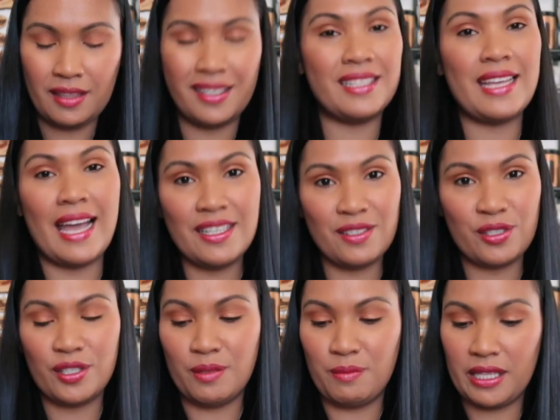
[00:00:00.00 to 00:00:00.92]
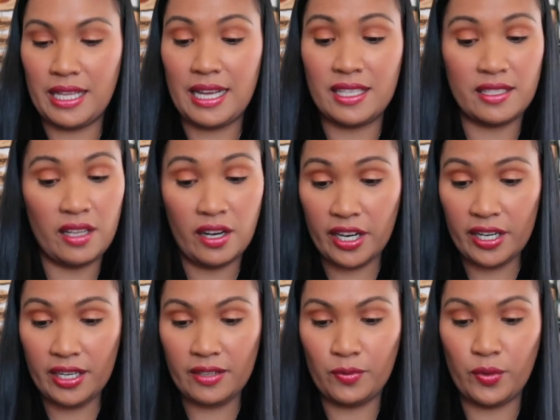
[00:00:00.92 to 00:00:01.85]
Not Hazard, but
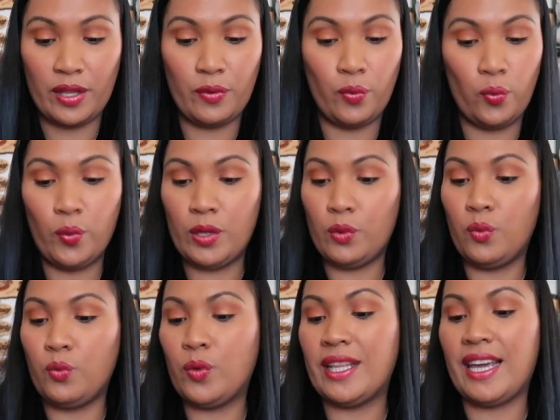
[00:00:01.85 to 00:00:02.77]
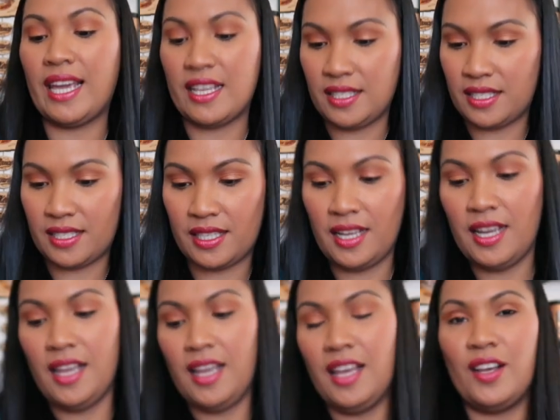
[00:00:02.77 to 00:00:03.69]
Hazard with the S.
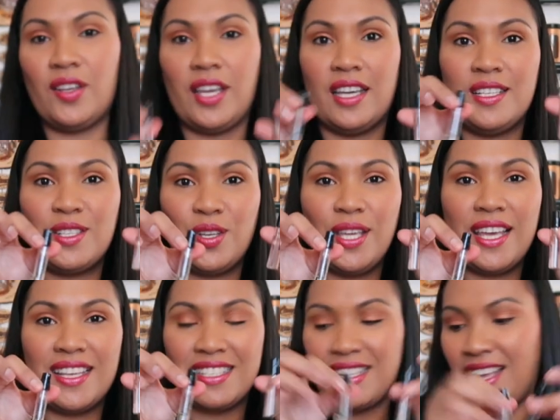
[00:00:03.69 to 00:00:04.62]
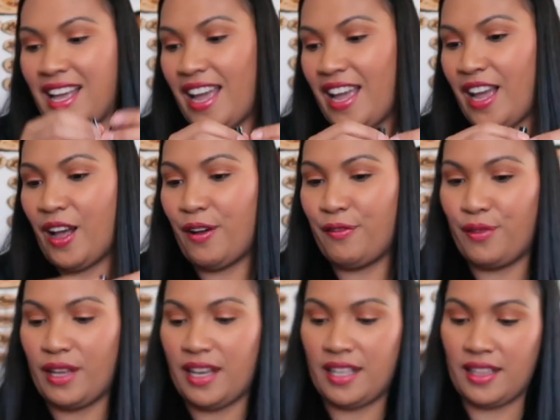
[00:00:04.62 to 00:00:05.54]
Okay, so yes, I have
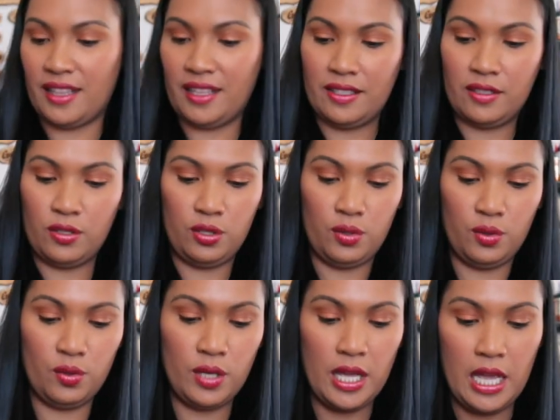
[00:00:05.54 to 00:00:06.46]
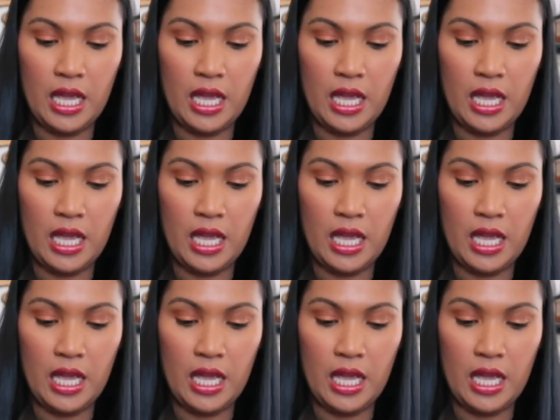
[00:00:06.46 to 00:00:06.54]
that too.